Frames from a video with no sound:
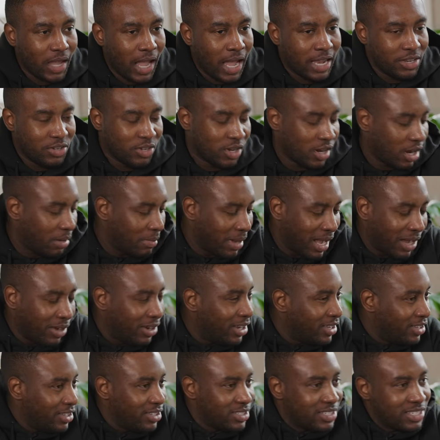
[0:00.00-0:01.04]
and you come
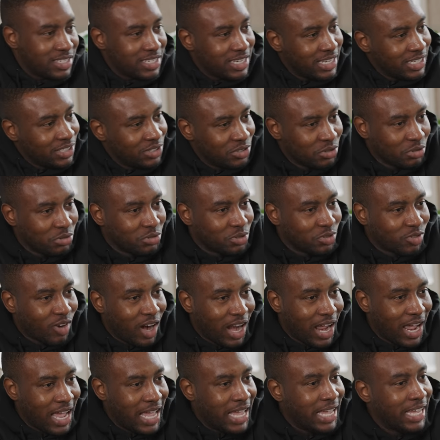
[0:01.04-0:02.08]
out and your skin's all
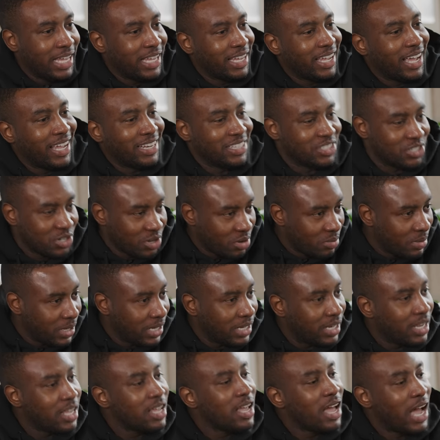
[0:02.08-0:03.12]
dry and do you know what I
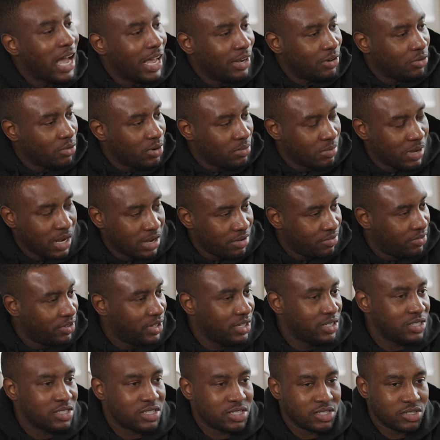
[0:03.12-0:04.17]
mean? Mm-hmm. And all them kind of
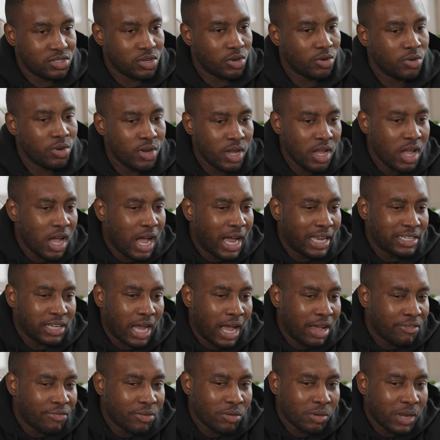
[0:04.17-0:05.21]
things. So I,
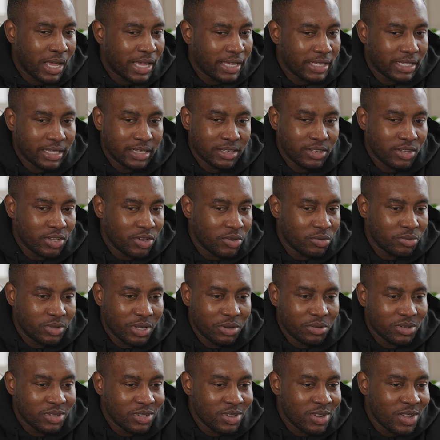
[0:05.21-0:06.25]
I feel like, you know,
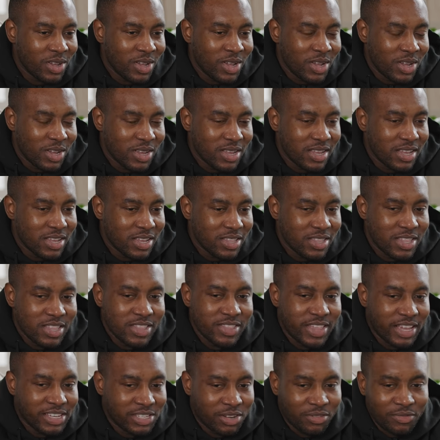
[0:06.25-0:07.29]
the,
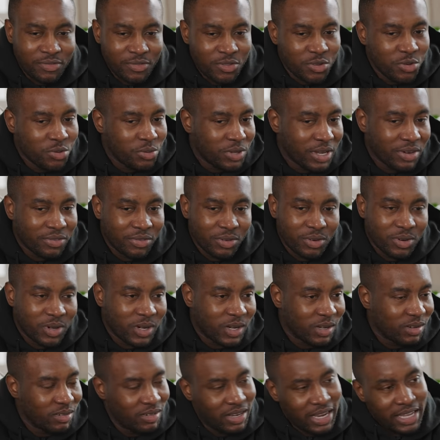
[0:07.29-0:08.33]
there's a few
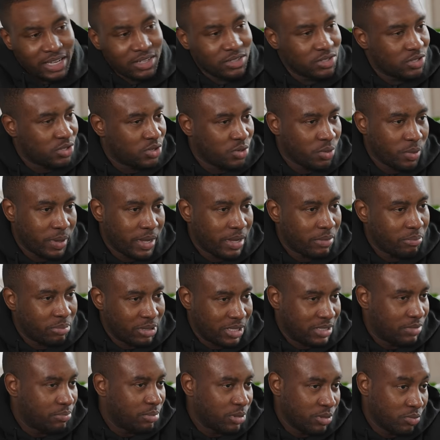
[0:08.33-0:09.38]
different layers to it,
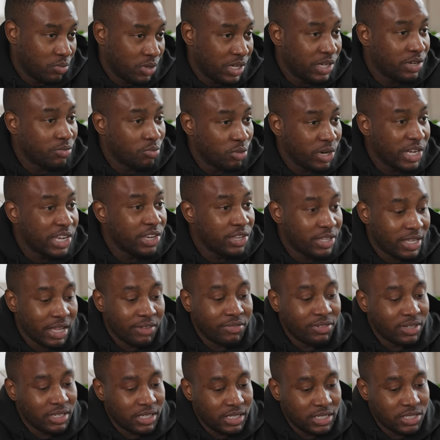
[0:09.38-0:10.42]
but, but we, we
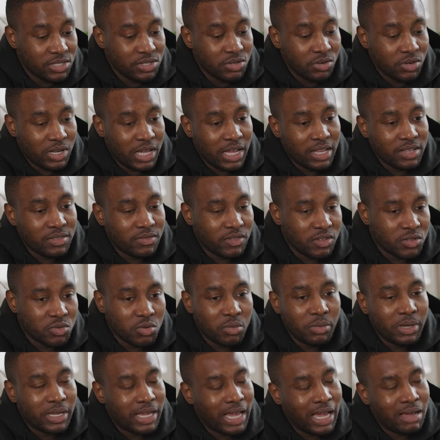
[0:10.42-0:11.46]
definitely saw that the
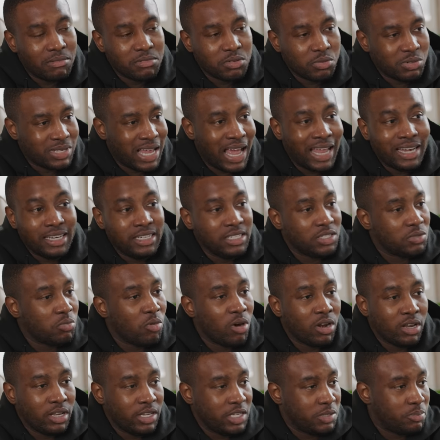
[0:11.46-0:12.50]
swimming caps was at
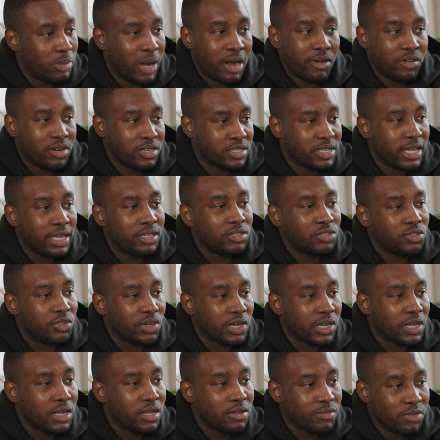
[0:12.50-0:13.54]
least one of these barriers to
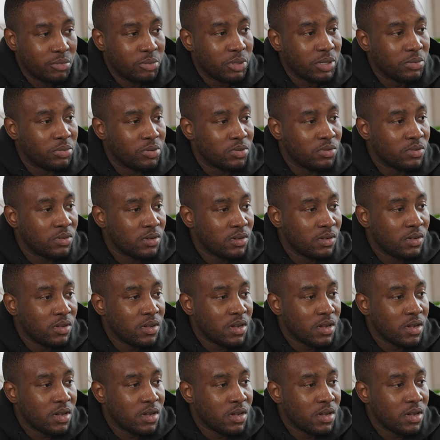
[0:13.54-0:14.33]
entry for mm-hmm. people.